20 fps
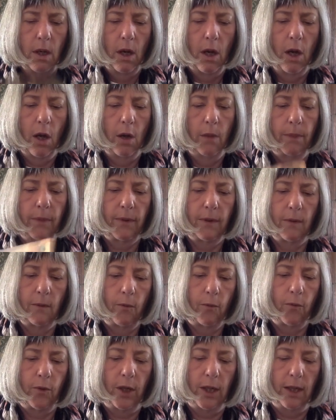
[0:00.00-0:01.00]
Hopes and
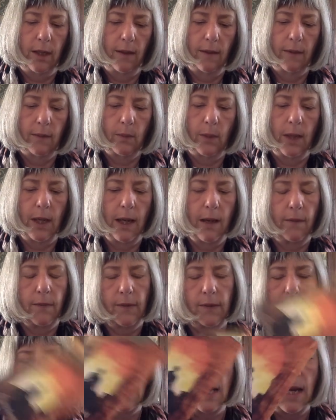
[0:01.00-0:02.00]
fears, we have
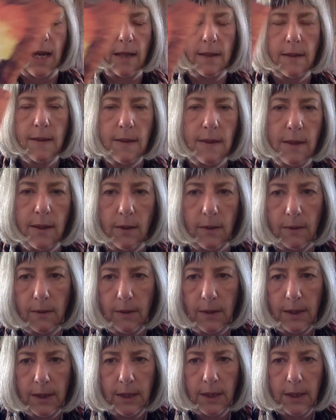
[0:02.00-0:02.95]
standstill.